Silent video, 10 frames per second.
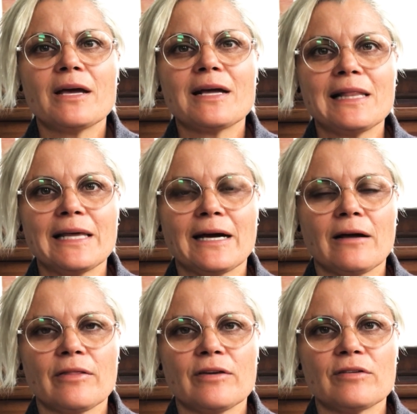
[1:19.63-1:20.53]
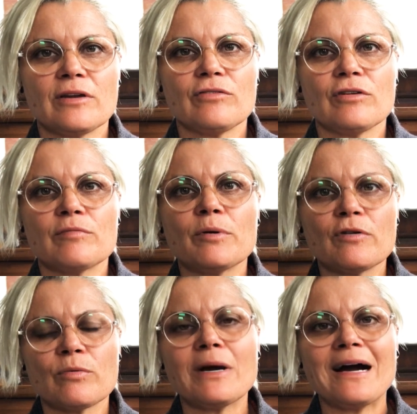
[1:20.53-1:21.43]
clear these energies,
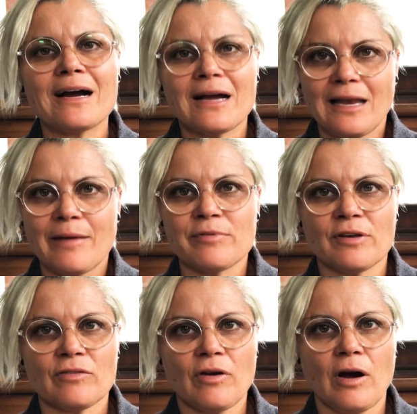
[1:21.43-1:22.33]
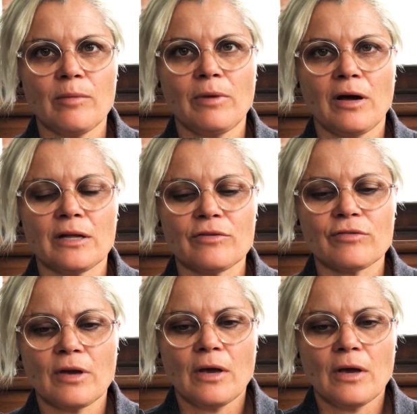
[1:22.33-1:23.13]
because we are collapsing timelines.